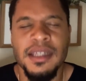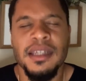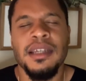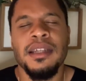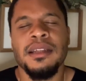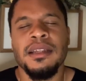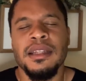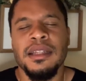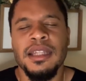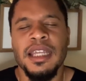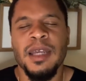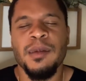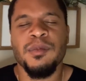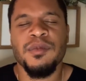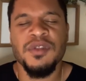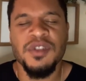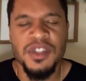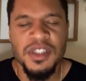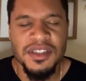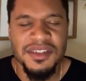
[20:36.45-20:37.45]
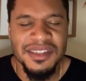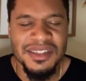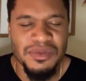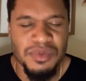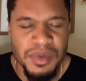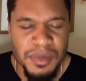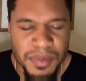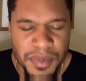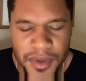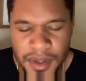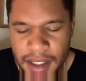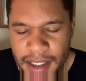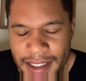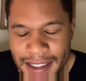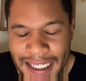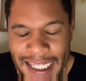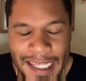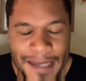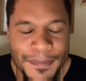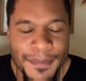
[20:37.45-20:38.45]
In the name of Jesus, we pray.
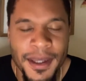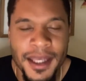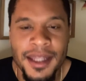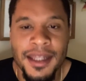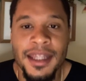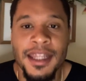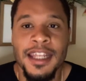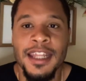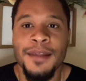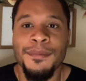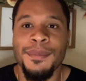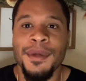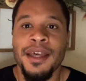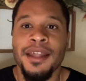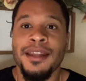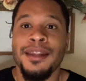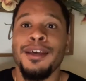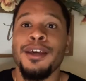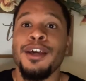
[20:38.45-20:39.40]
Amen and amen.